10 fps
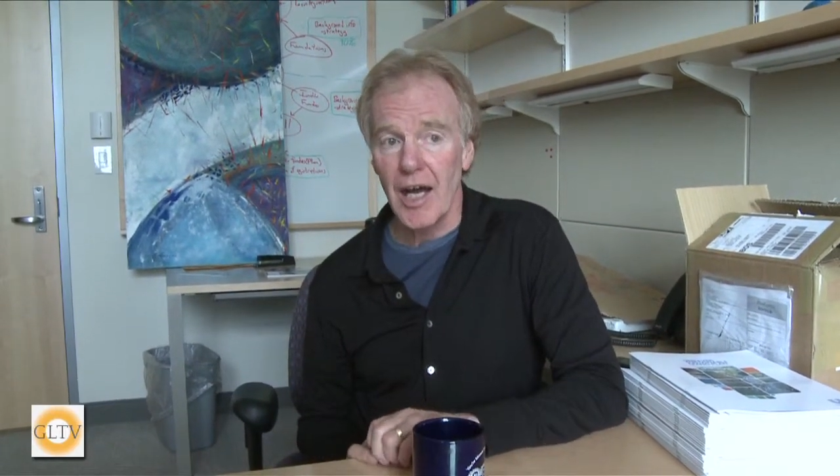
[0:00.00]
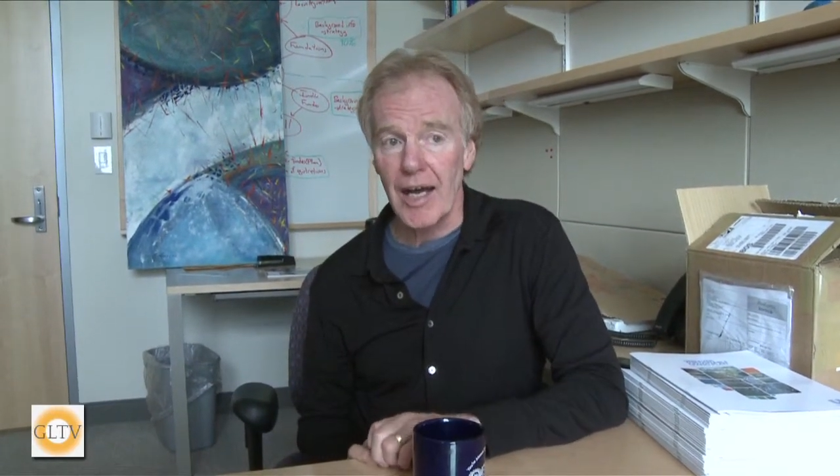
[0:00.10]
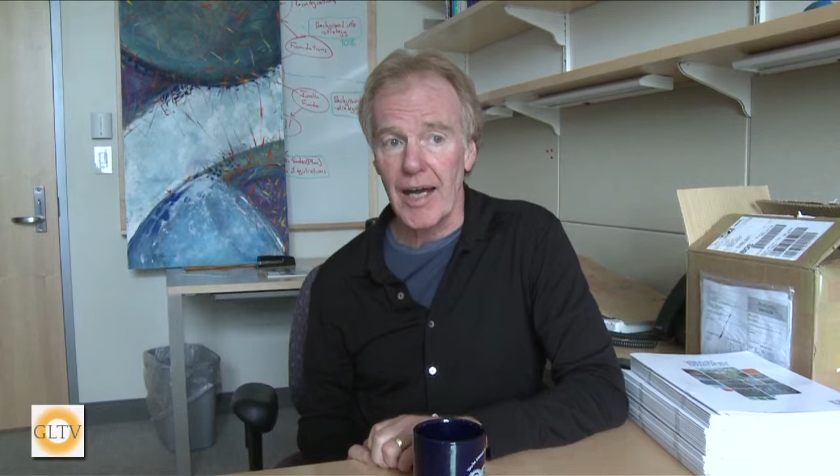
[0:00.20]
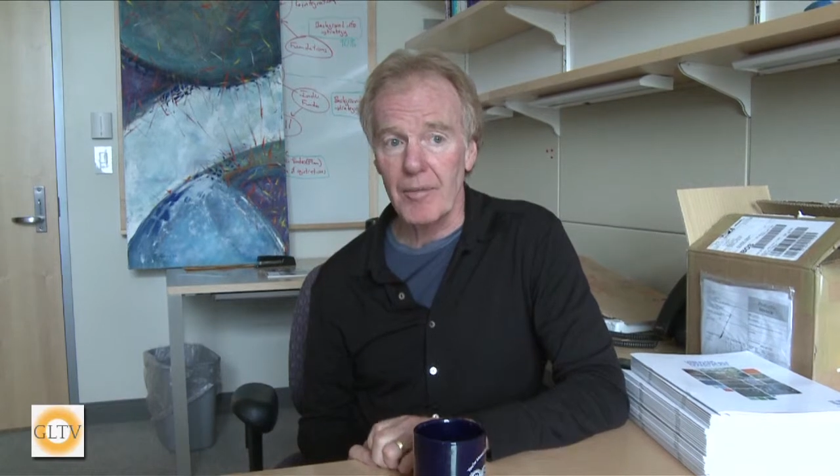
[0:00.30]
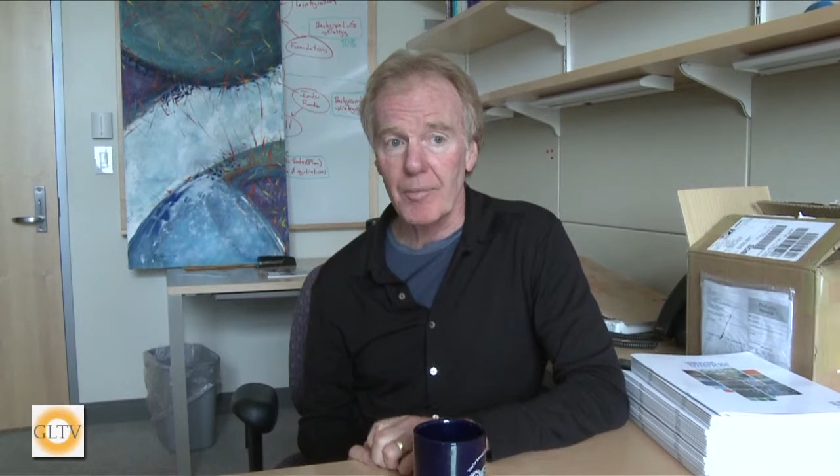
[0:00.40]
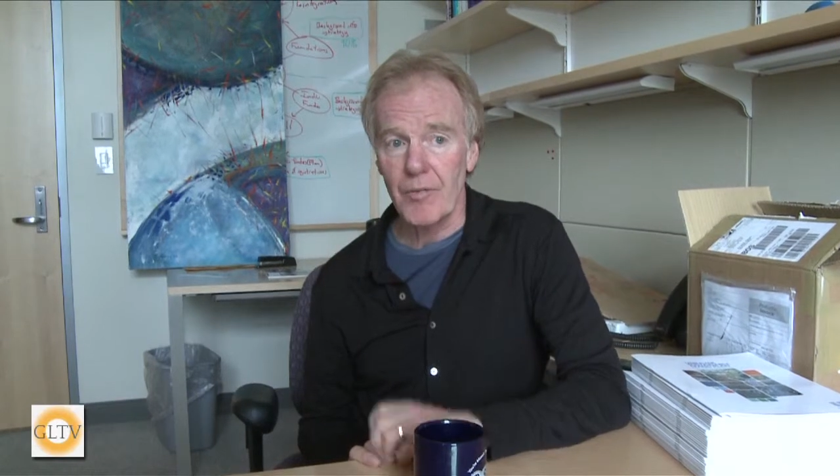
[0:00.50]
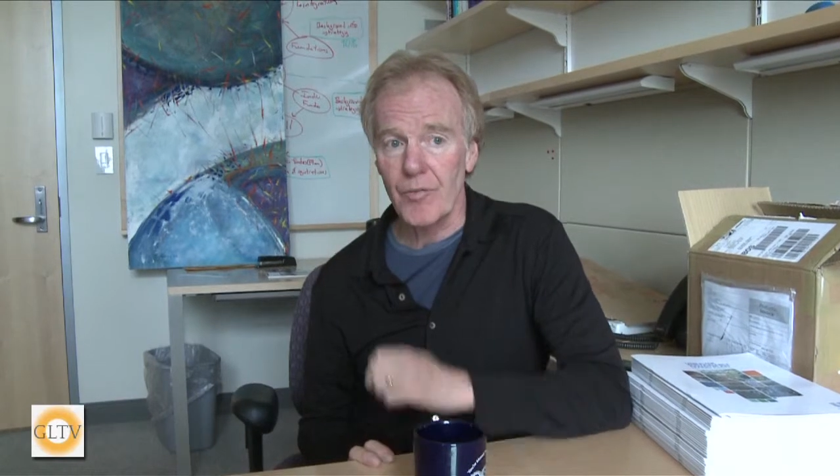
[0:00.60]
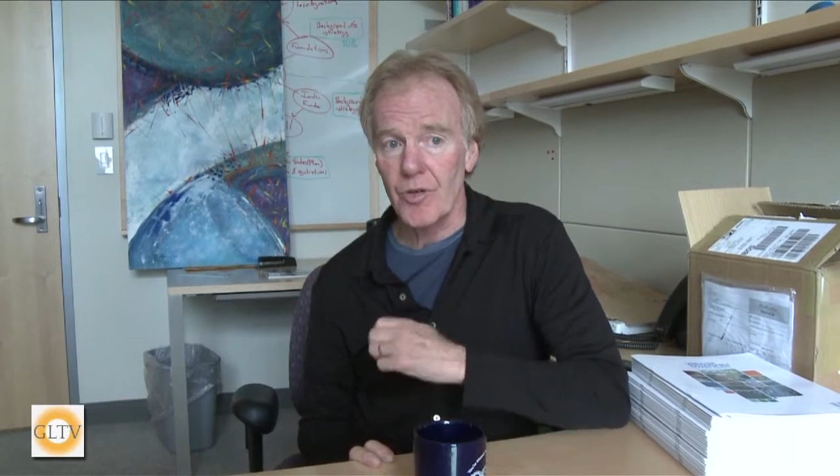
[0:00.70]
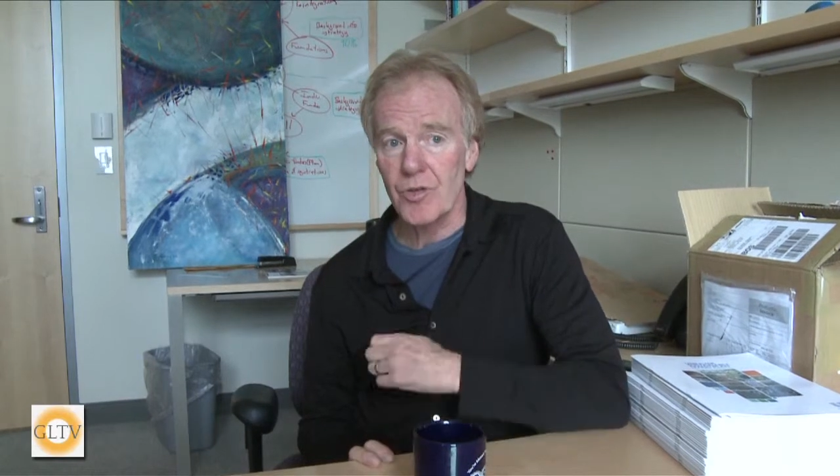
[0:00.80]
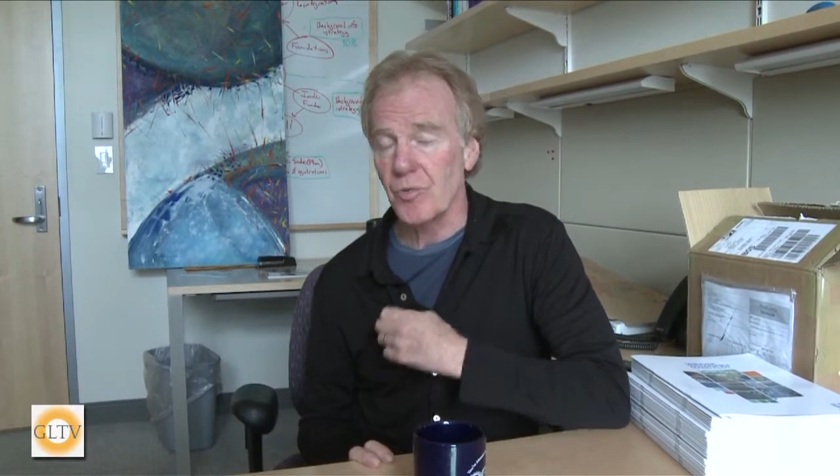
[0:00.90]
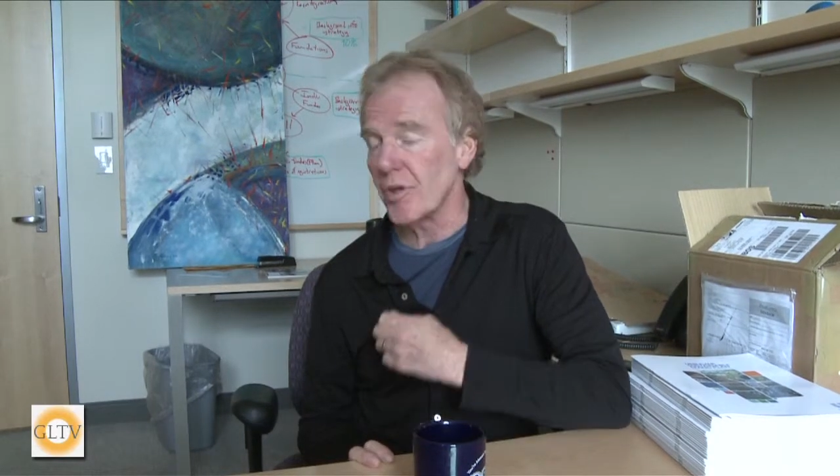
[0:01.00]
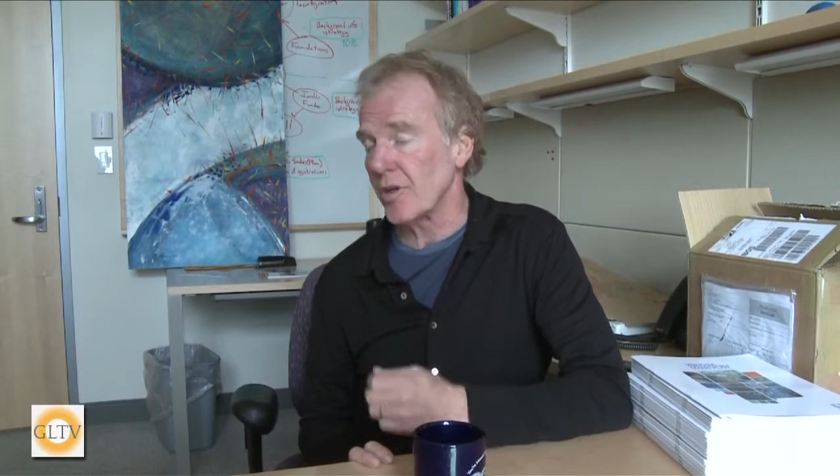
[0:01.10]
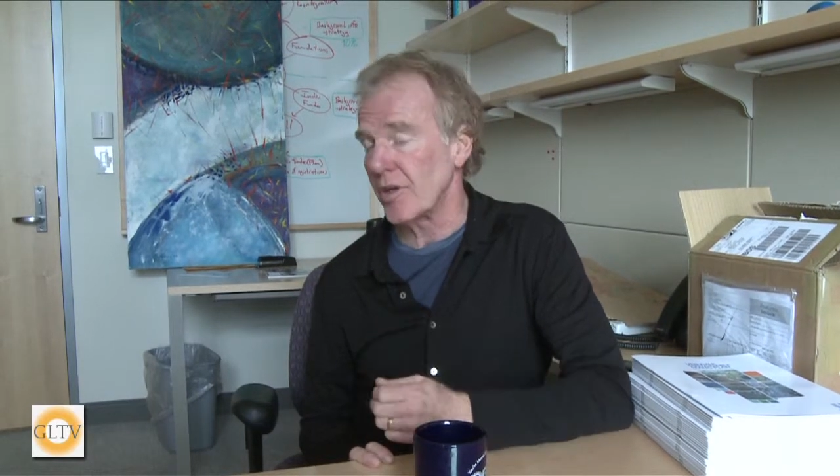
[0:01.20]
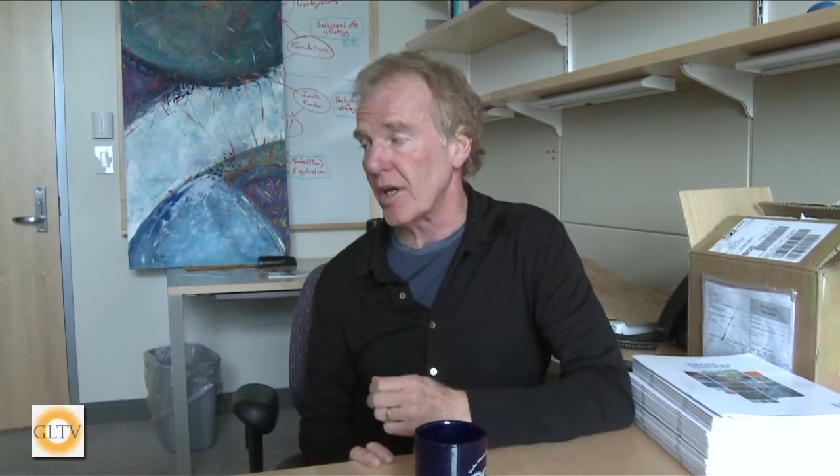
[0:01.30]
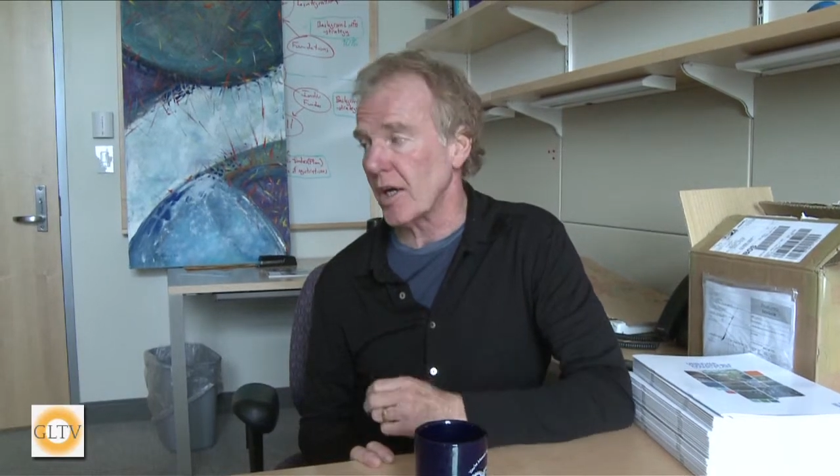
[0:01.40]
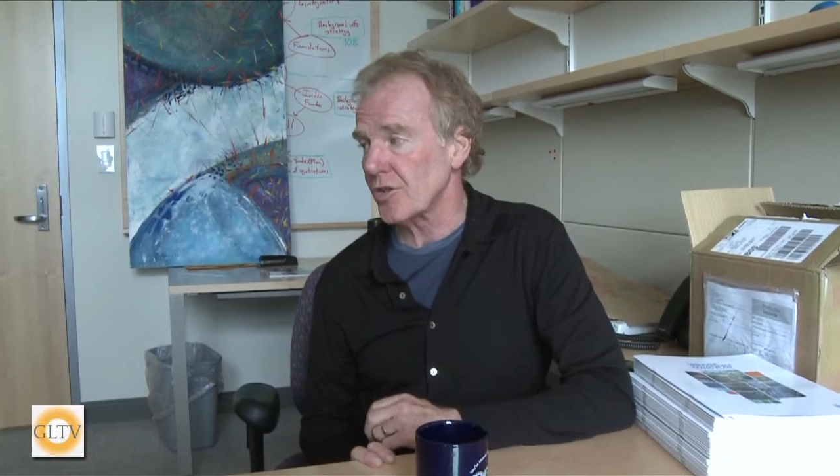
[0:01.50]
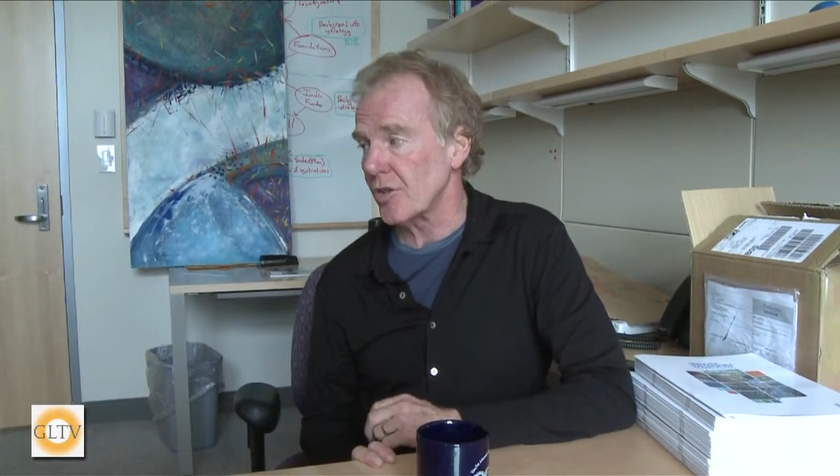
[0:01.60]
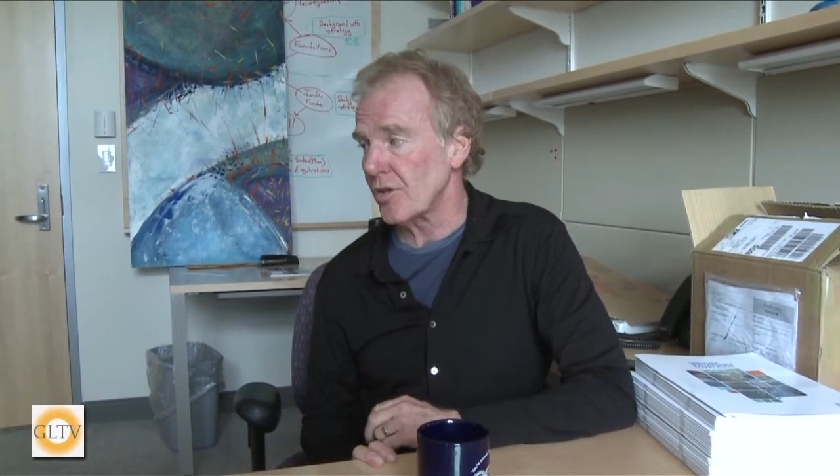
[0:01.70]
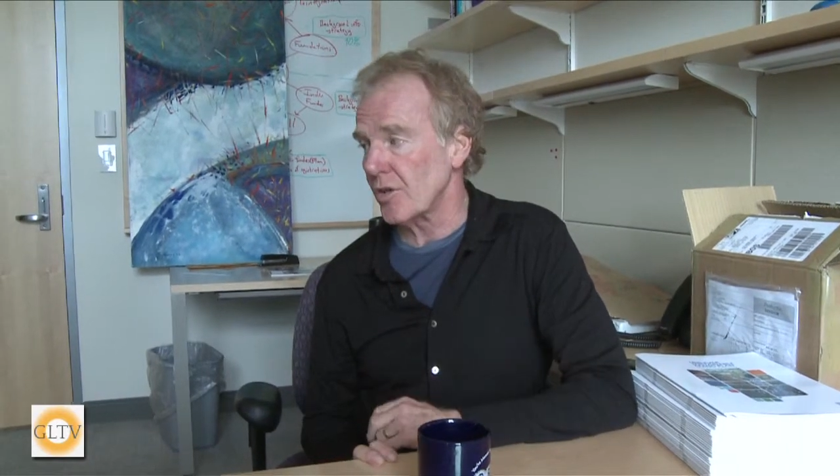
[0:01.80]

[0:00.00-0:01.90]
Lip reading: I had my first real introduction